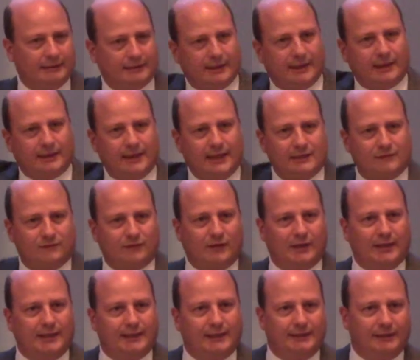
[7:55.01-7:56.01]
Yeah, last
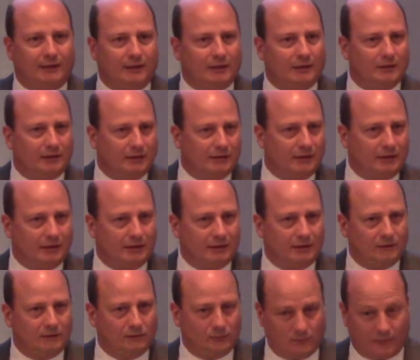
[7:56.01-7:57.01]
Friday,
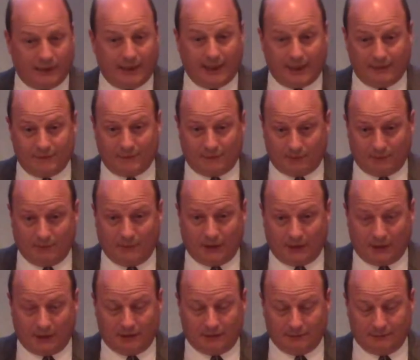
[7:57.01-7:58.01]
we have
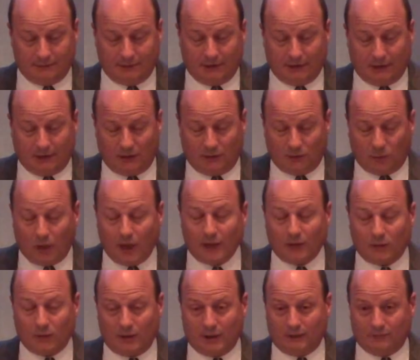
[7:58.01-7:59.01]
a
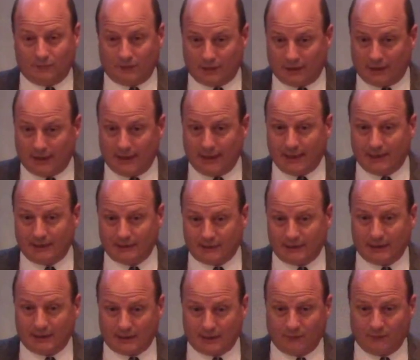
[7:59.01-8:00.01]
water well for our house,
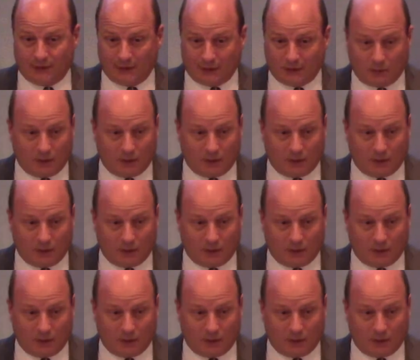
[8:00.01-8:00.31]
and that's how we get our